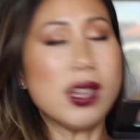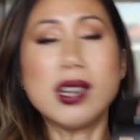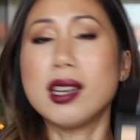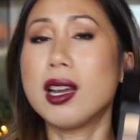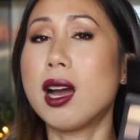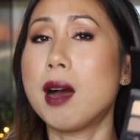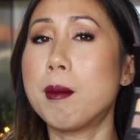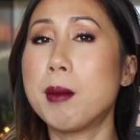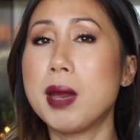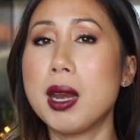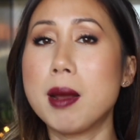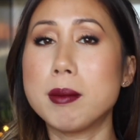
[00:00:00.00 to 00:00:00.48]
Then
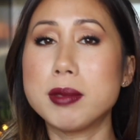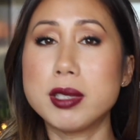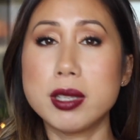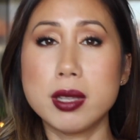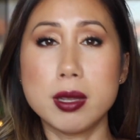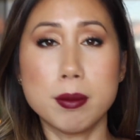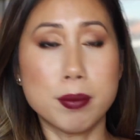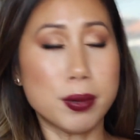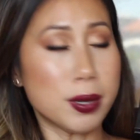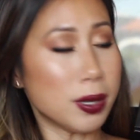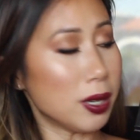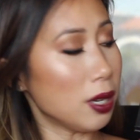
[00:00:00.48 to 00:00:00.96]
coming up
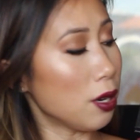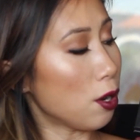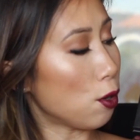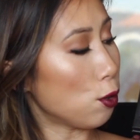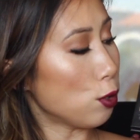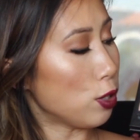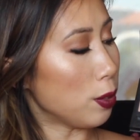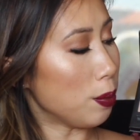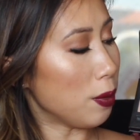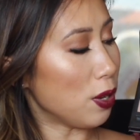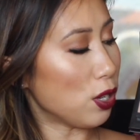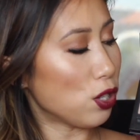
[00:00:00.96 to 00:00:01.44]
to the
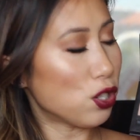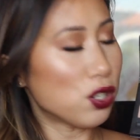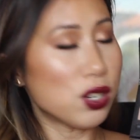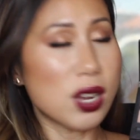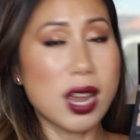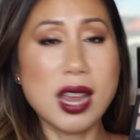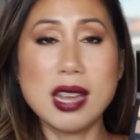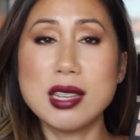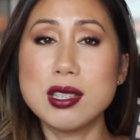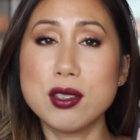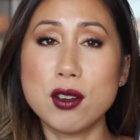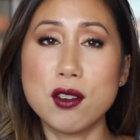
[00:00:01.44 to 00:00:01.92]
penultimate
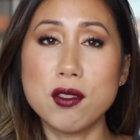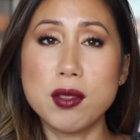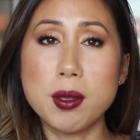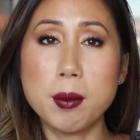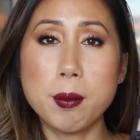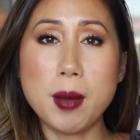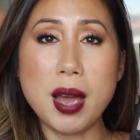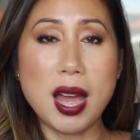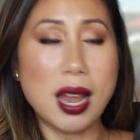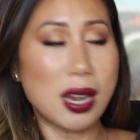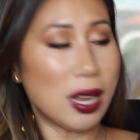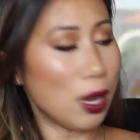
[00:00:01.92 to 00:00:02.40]
shade of
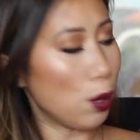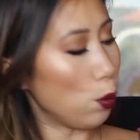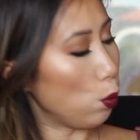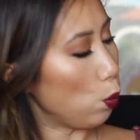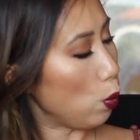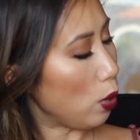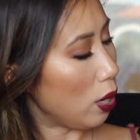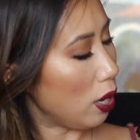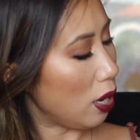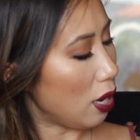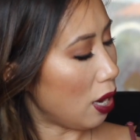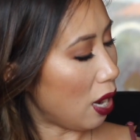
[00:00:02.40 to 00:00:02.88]
the palette,
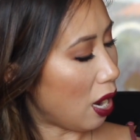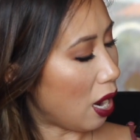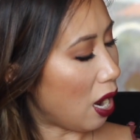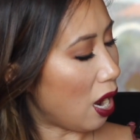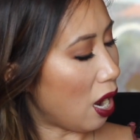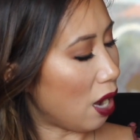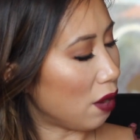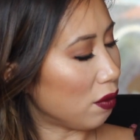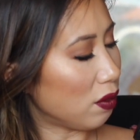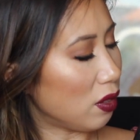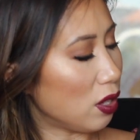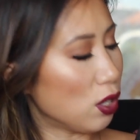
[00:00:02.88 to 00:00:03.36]
we
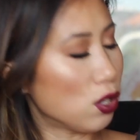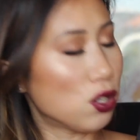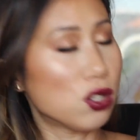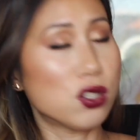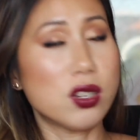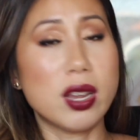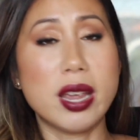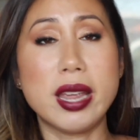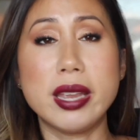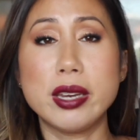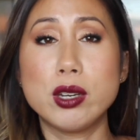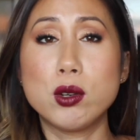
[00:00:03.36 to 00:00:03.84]
have the
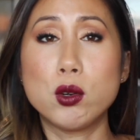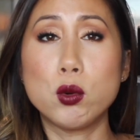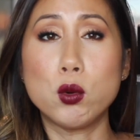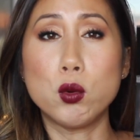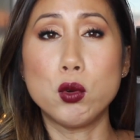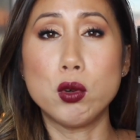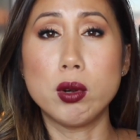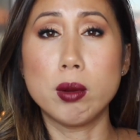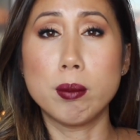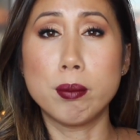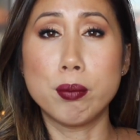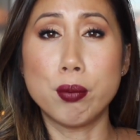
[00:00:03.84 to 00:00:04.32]
shade
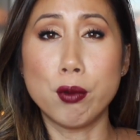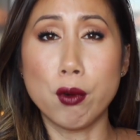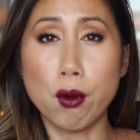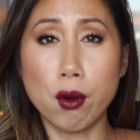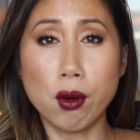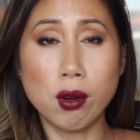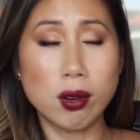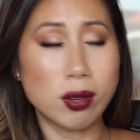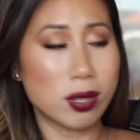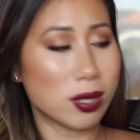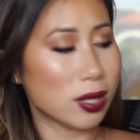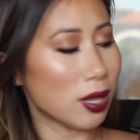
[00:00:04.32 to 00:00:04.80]
called
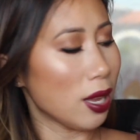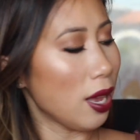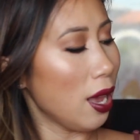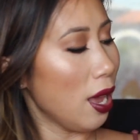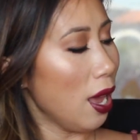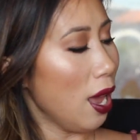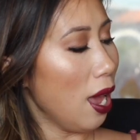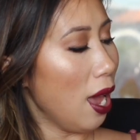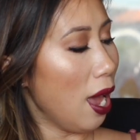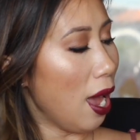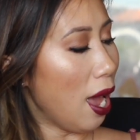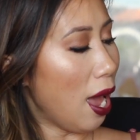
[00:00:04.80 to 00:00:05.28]
Bronx,
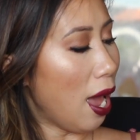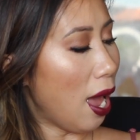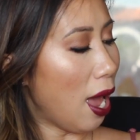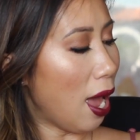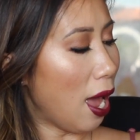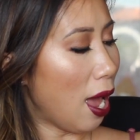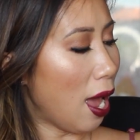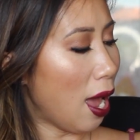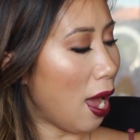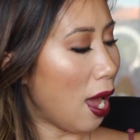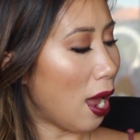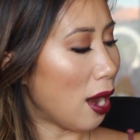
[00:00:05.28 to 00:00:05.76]

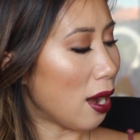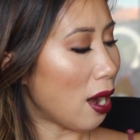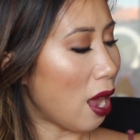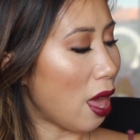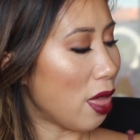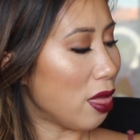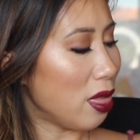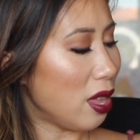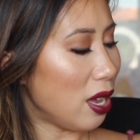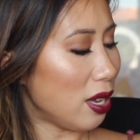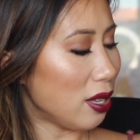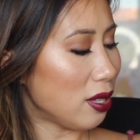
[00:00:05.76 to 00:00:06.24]

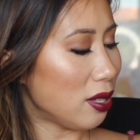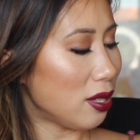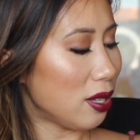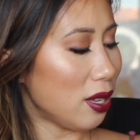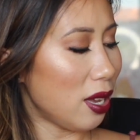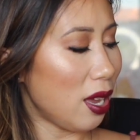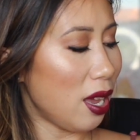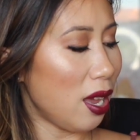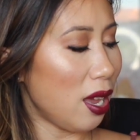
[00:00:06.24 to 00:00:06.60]
and this